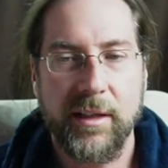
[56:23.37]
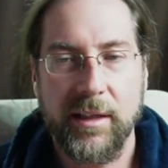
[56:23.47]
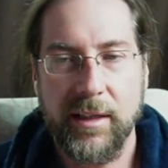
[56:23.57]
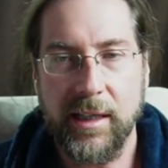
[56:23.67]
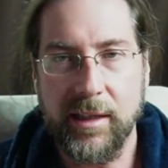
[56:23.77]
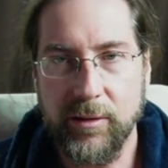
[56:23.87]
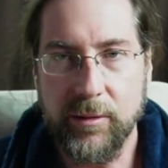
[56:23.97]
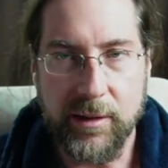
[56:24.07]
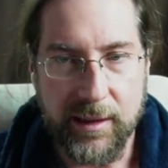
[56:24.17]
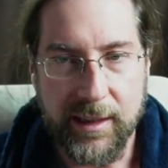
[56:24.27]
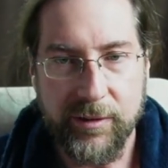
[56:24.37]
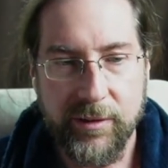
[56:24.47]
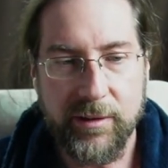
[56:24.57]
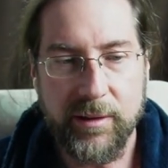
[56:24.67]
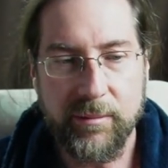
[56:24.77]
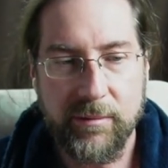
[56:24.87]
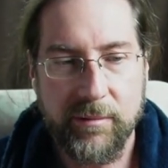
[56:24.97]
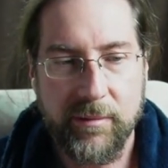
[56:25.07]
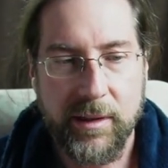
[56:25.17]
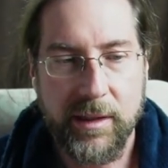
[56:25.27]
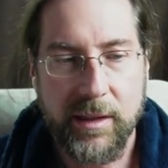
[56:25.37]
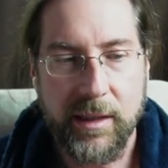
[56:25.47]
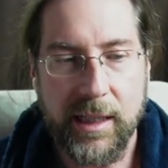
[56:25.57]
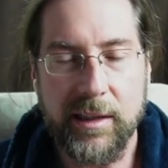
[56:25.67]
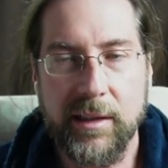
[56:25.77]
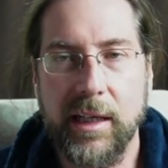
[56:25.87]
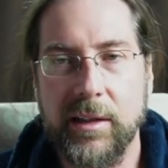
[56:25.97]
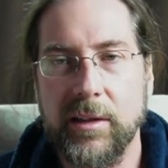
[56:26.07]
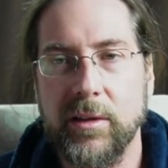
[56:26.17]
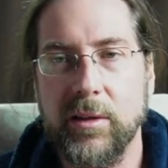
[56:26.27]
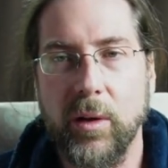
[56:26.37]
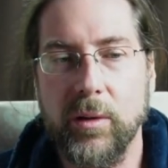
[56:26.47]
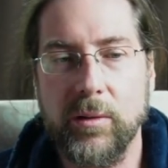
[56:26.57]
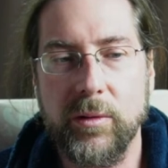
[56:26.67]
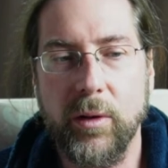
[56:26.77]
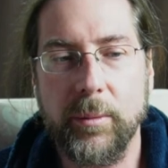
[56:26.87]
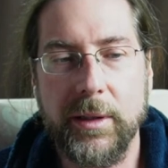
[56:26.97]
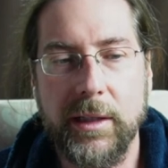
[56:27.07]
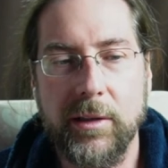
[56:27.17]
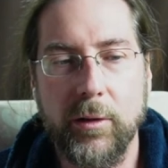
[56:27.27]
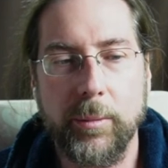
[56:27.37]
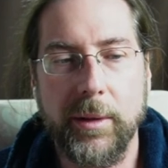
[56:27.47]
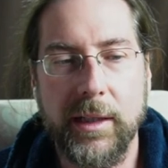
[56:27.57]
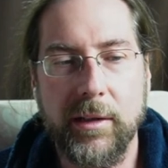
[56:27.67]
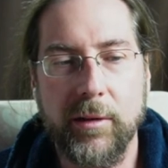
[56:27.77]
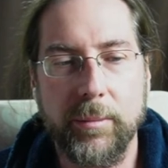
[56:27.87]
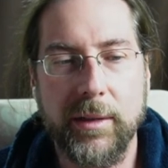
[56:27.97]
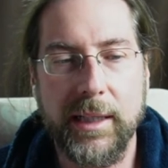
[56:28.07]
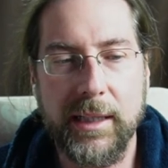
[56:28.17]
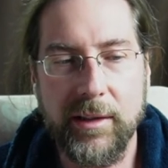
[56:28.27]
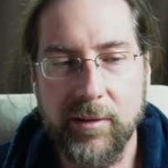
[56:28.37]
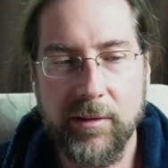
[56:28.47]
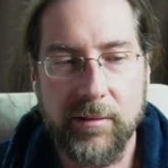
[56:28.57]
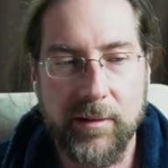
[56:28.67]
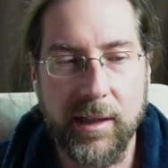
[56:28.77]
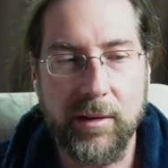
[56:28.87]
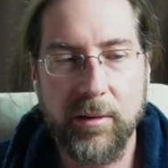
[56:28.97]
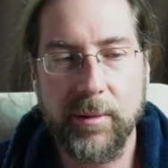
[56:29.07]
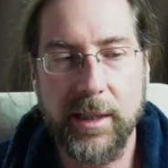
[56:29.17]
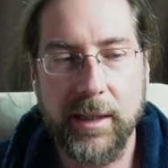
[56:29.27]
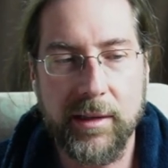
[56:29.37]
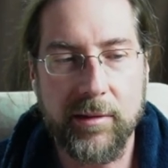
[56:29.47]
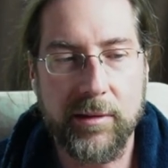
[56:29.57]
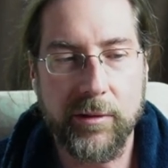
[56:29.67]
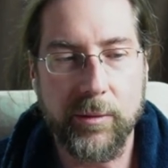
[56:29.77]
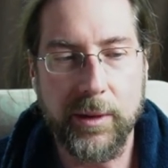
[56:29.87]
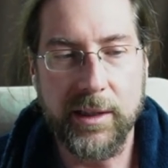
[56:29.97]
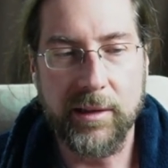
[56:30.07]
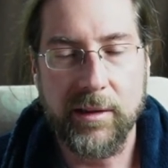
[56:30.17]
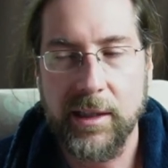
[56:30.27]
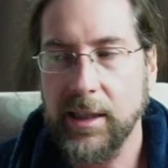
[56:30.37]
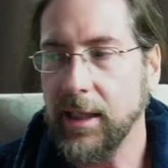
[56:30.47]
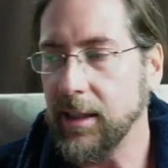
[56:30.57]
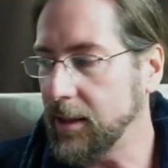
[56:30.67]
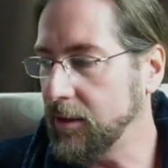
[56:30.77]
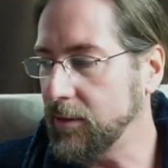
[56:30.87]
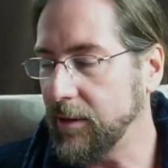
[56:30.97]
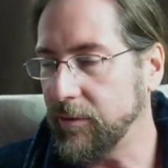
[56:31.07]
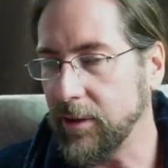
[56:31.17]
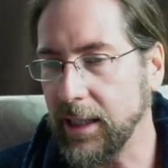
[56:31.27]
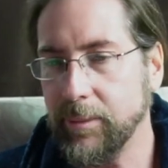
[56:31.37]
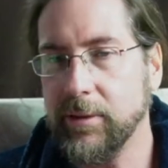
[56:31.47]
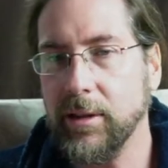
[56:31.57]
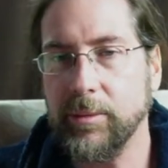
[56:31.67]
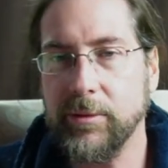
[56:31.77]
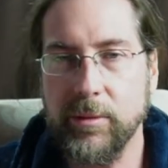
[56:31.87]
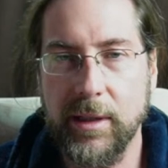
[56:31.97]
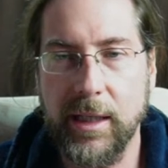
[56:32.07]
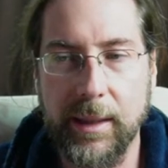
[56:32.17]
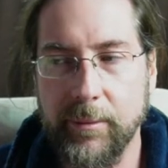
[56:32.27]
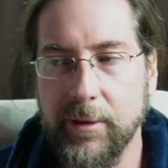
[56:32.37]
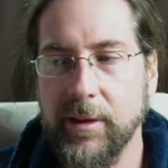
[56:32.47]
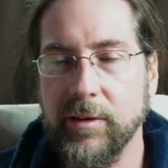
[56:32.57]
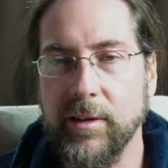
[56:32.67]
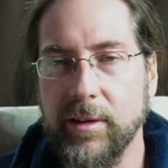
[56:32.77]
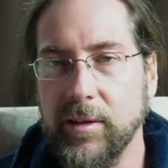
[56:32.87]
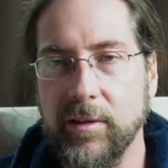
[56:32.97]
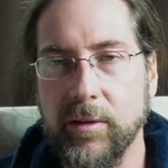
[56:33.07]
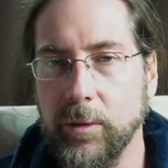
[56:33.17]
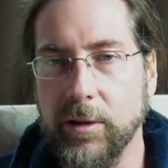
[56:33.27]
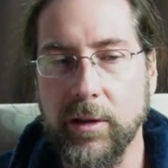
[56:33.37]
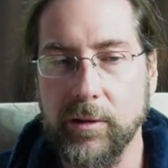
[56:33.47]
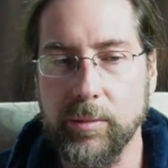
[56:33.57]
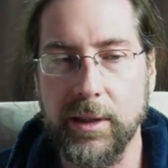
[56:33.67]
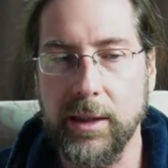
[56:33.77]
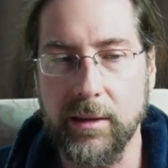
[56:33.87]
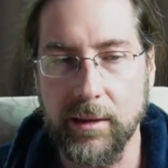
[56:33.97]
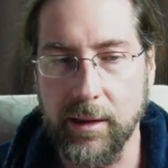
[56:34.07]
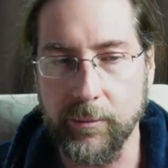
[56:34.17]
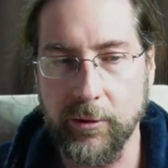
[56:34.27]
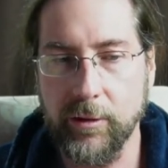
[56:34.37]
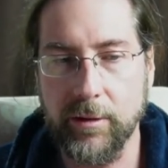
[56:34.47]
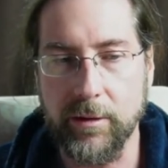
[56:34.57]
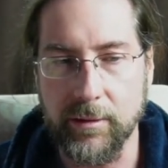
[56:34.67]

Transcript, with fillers: and do a live stream and and normally nobody complains that oh my god this looks weird and then to have a laptop two cameras and this it will cost me i'm sure